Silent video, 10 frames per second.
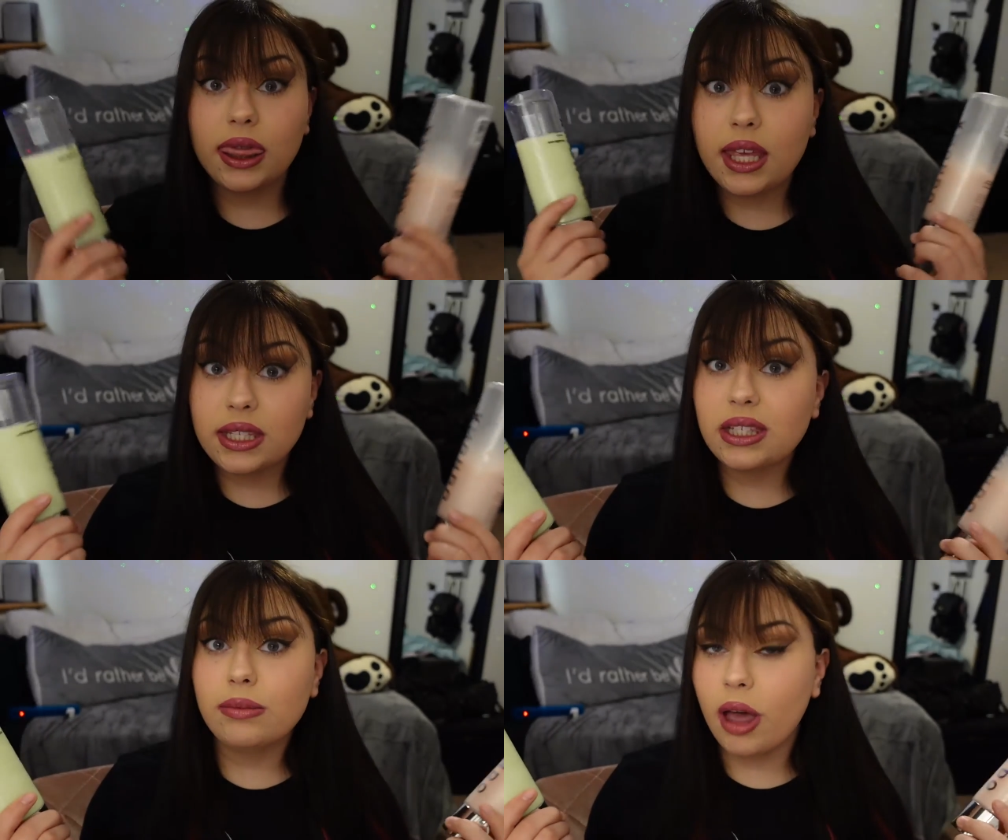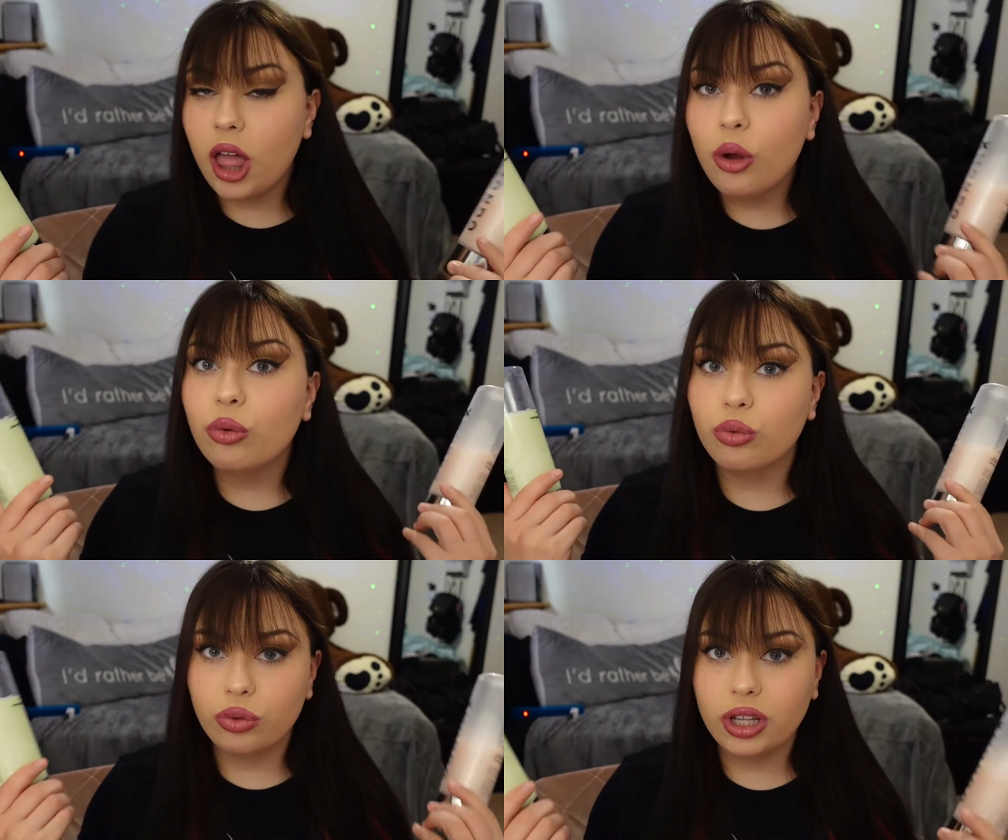They smell
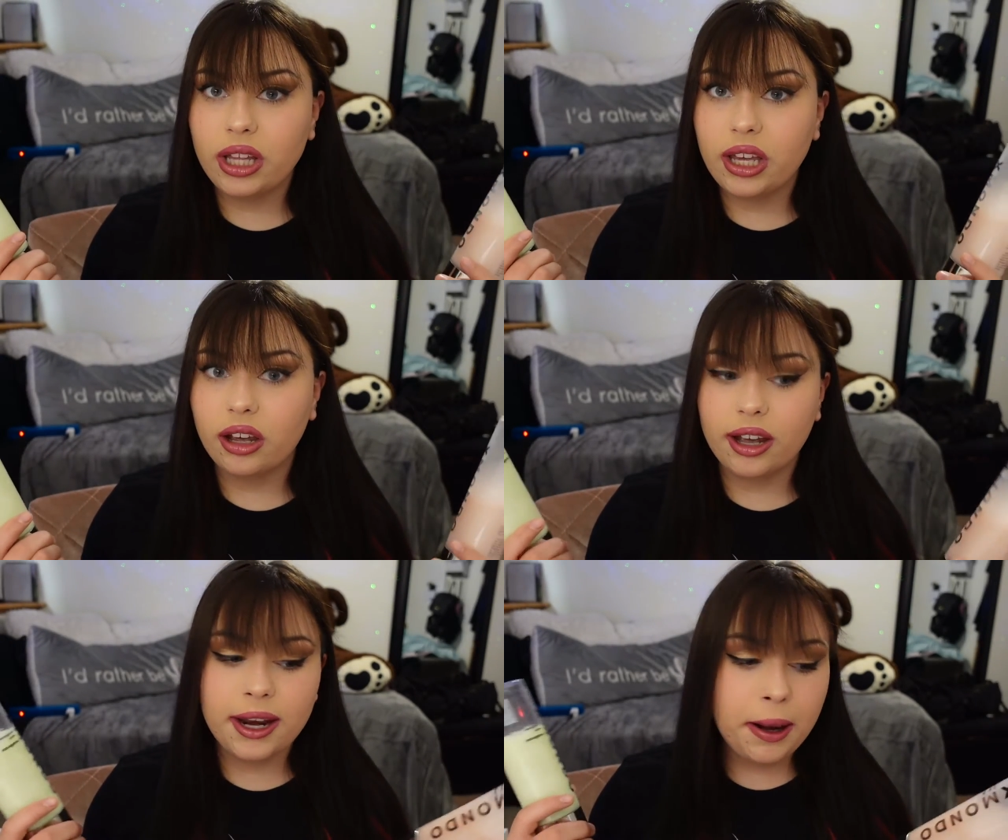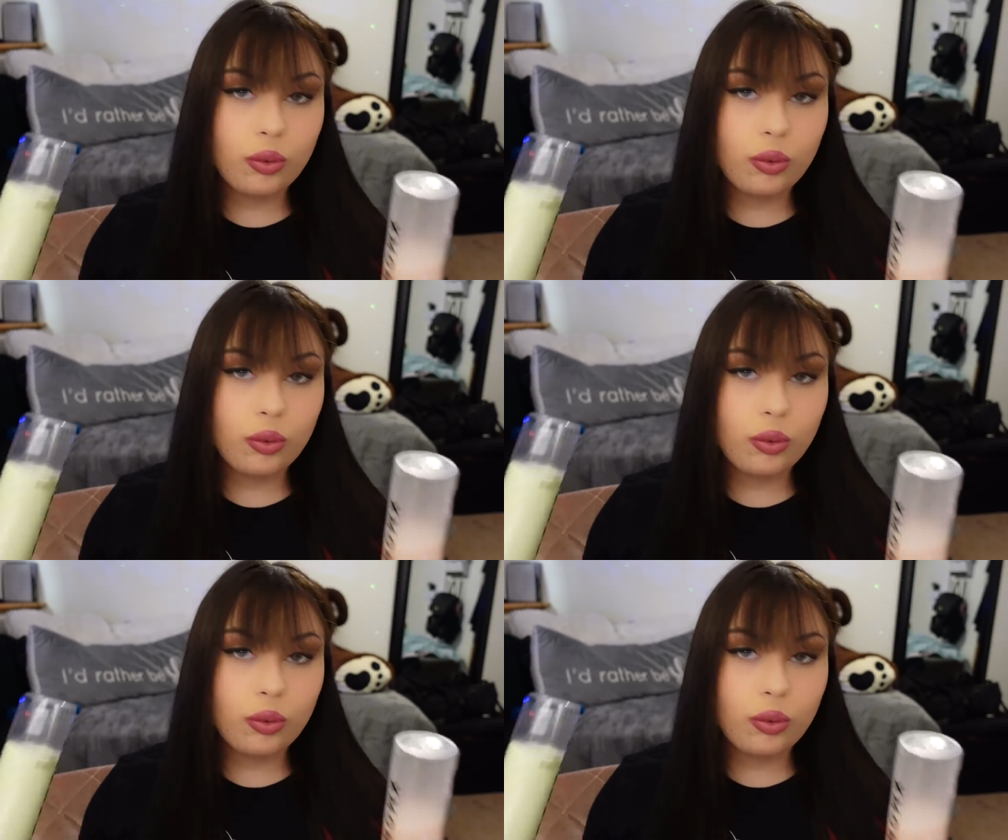really good.